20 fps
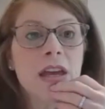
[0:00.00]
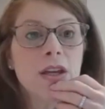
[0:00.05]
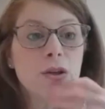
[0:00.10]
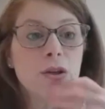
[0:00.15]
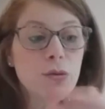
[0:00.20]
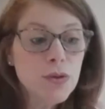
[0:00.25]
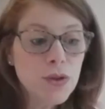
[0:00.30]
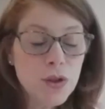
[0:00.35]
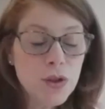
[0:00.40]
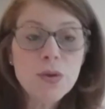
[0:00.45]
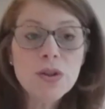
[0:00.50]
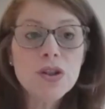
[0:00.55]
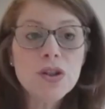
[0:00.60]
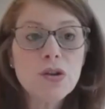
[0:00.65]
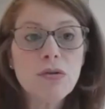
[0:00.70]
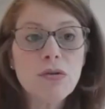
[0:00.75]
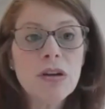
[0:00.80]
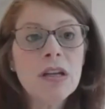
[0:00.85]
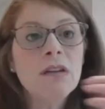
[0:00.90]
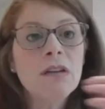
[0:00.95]
You do a
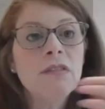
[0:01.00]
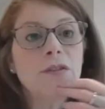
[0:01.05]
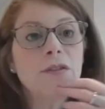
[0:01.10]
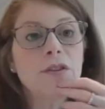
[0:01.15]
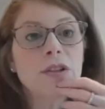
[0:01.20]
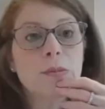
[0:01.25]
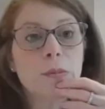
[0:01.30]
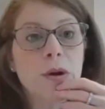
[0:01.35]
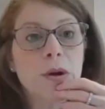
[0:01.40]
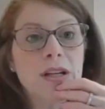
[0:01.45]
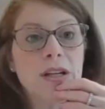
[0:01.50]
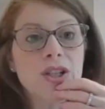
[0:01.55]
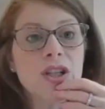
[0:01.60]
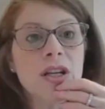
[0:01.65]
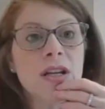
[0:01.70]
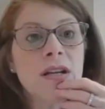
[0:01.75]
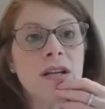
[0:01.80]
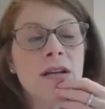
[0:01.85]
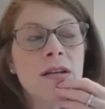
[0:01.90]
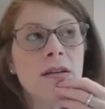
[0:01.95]
screen for
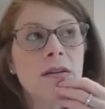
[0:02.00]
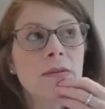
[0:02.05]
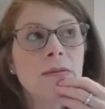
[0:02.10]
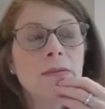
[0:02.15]
depression.